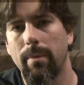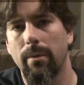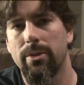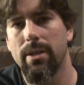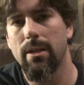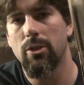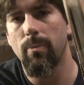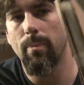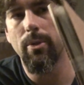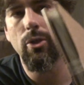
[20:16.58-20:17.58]
going to be able to see this,
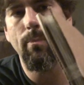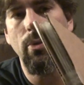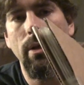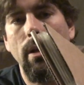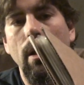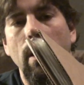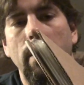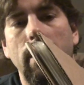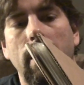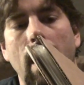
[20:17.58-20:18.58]
but you put
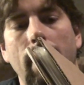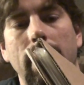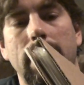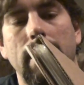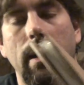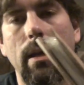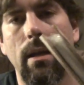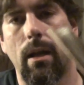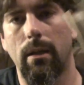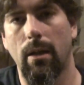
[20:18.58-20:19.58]
the comics in
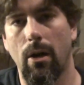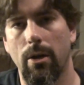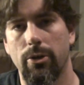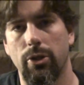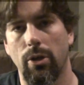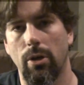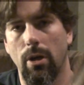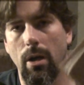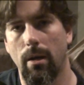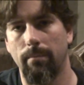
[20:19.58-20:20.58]
a
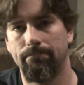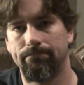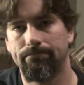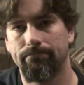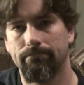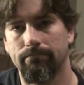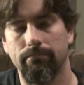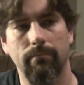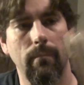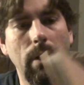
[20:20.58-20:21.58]
larger, um,
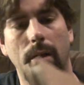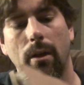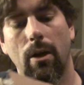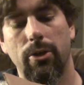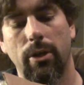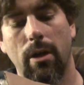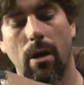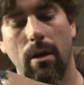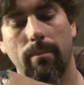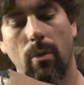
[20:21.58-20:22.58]
larger
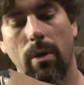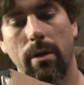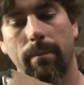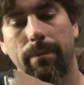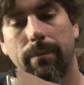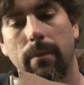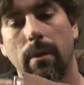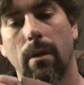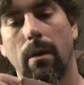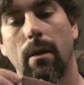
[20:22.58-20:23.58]
cardboard,
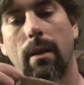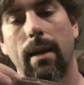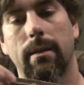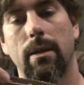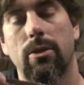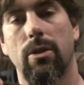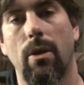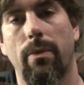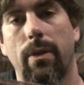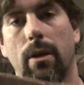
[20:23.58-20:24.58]
like this, you
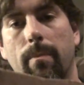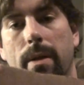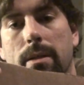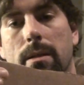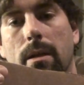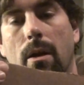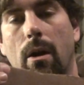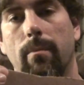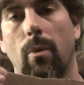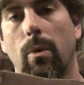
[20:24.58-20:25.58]
know, thicker pieces of
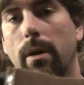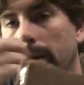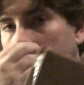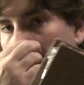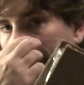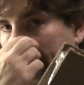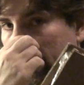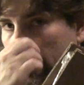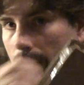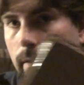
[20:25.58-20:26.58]
cardboard,
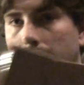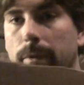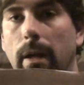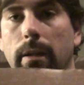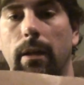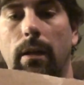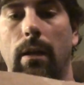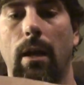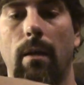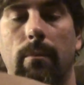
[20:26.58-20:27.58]
a
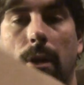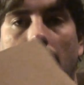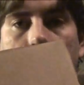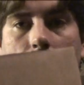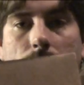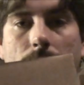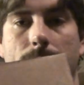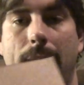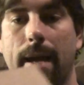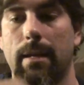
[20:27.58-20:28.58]
little um, larger than
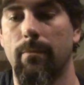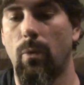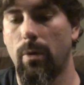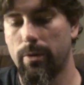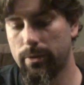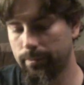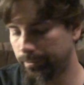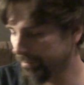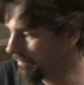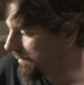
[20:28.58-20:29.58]
the backing boards.
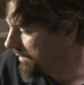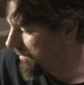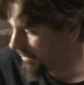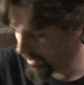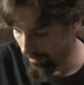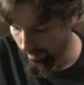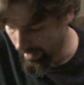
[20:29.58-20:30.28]
Let's see what